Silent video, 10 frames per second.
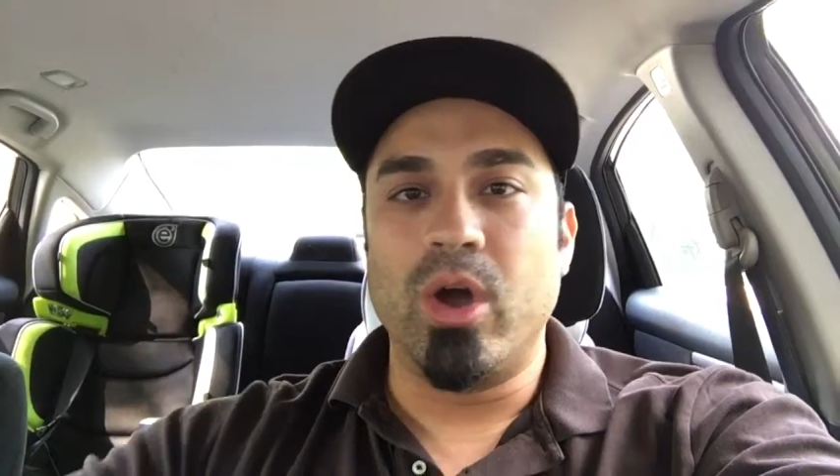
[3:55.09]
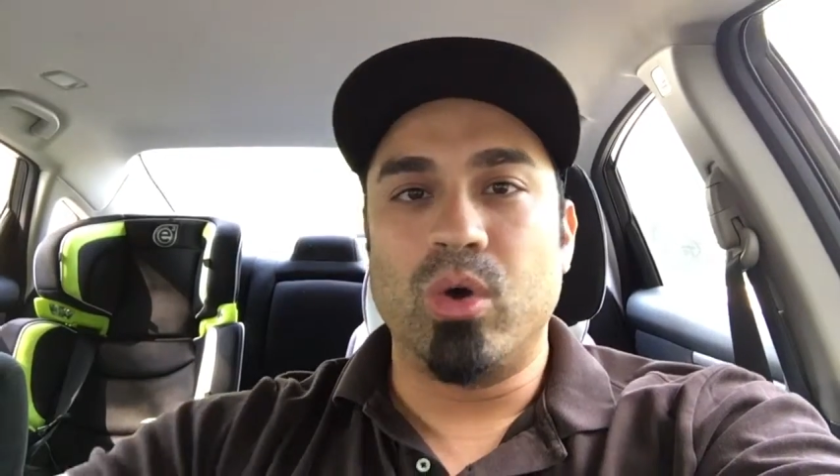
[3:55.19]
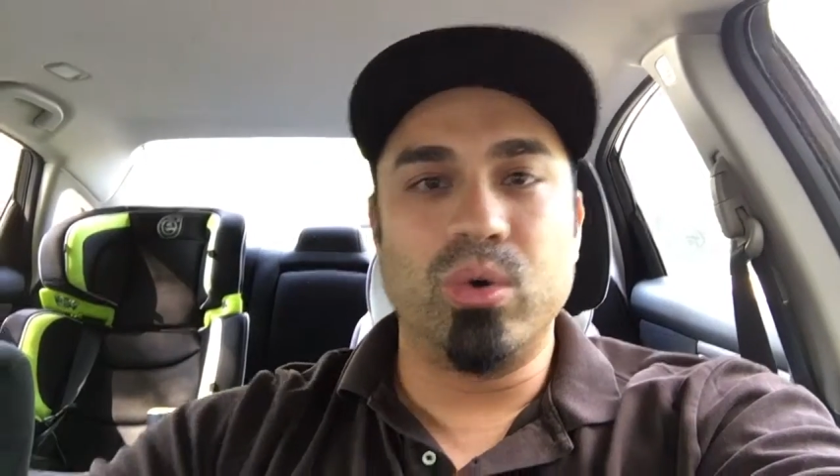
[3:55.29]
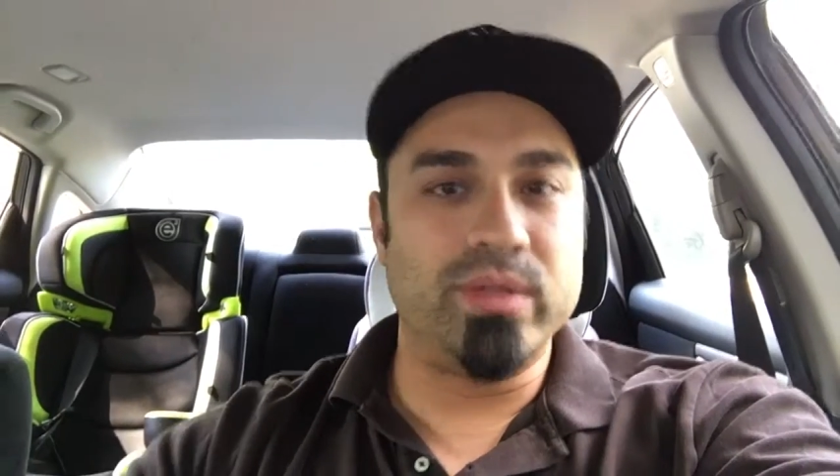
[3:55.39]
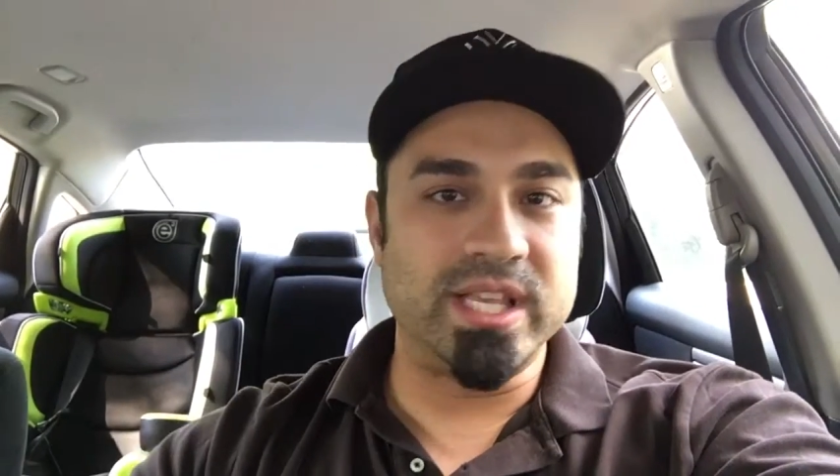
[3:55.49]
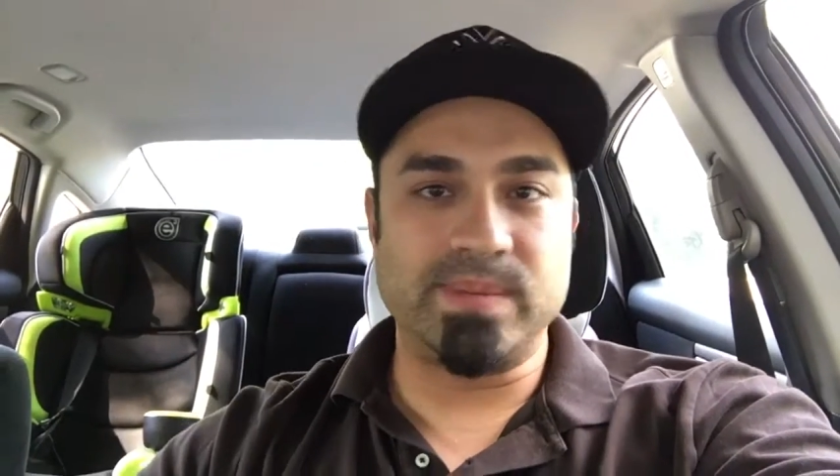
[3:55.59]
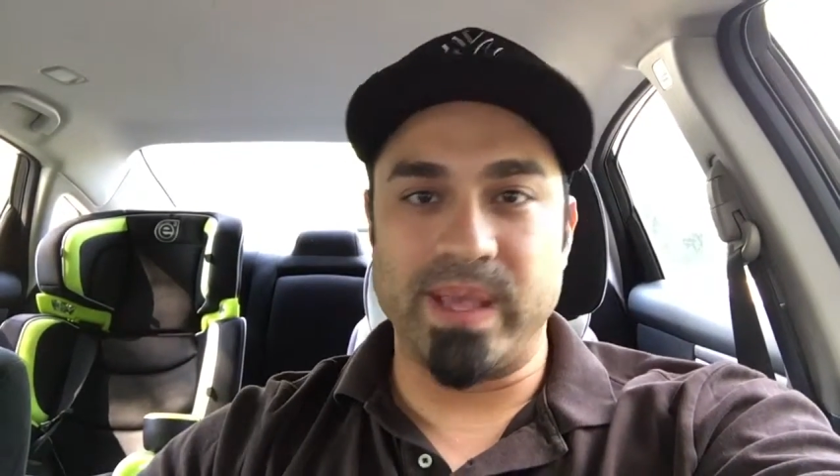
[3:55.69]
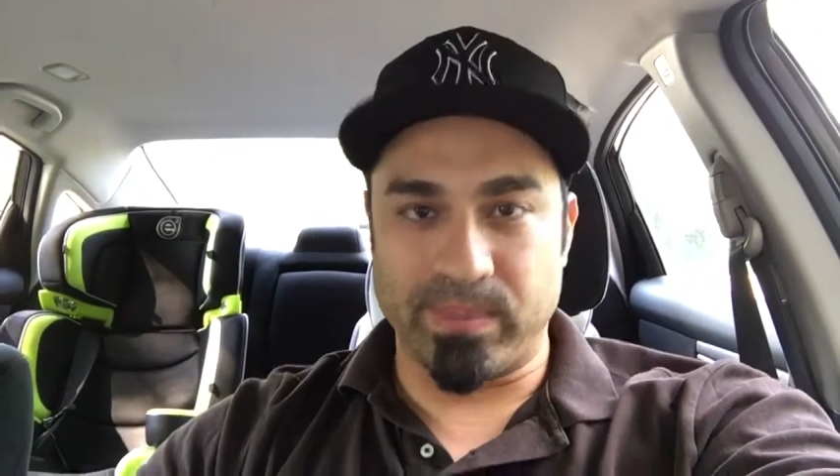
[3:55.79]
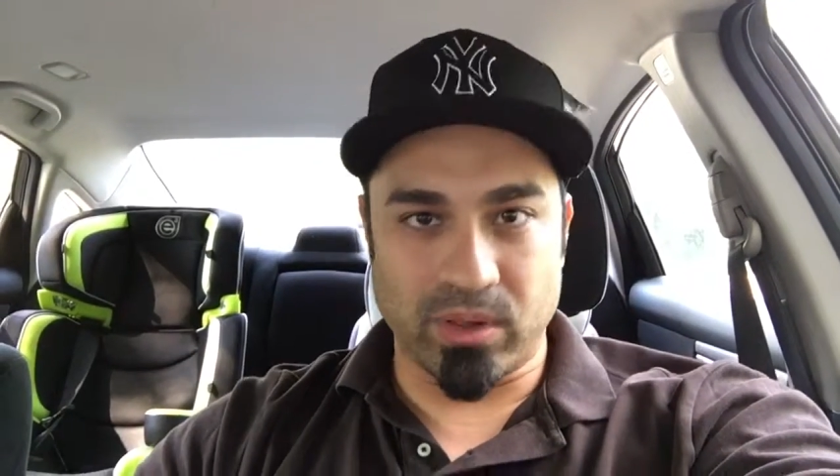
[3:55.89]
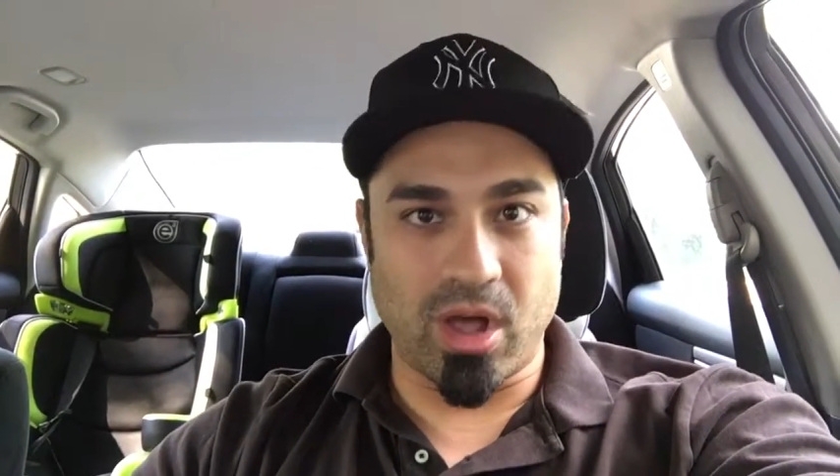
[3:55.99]
who these
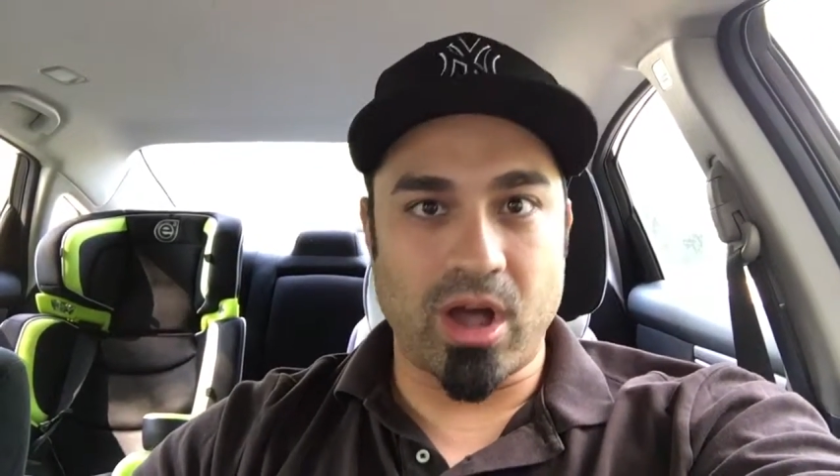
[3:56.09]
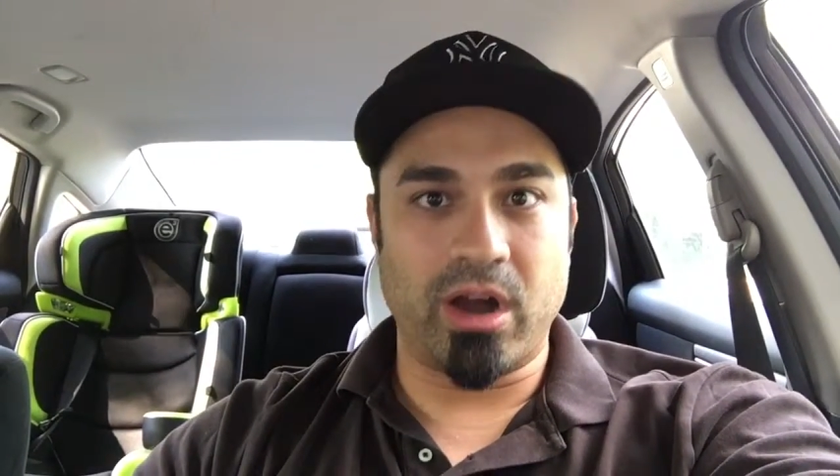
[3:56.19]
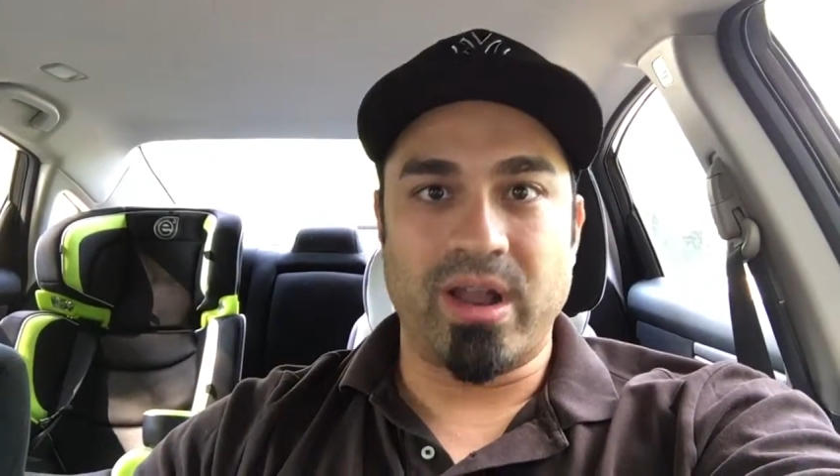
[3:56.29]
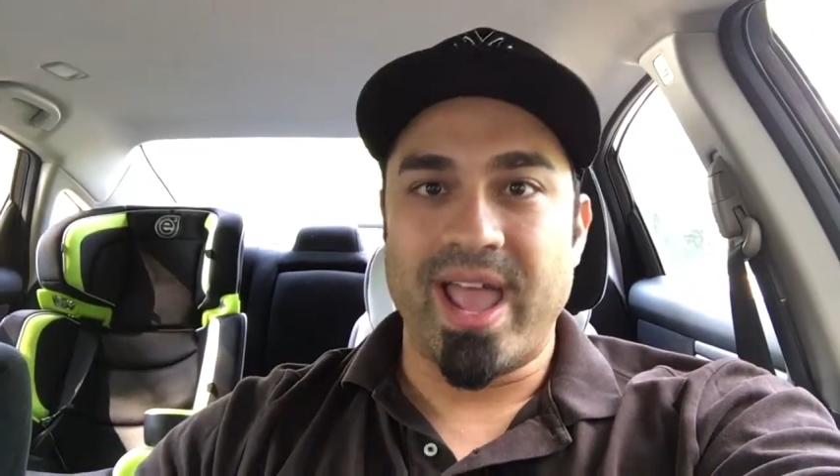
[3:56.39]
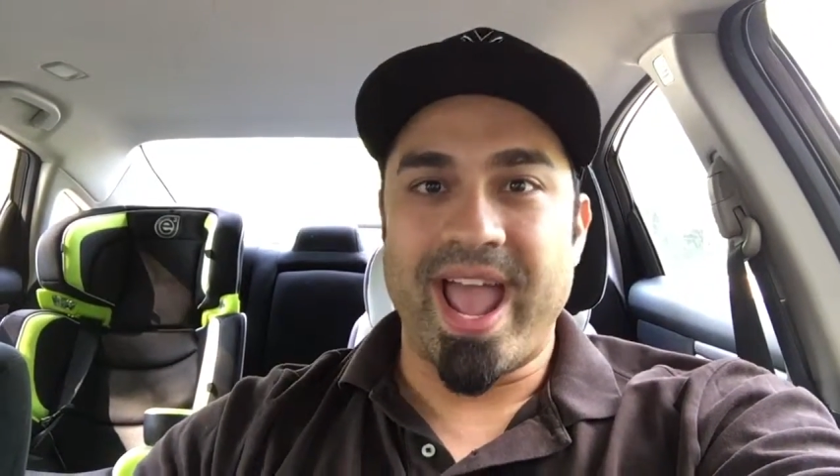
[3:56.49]
people are,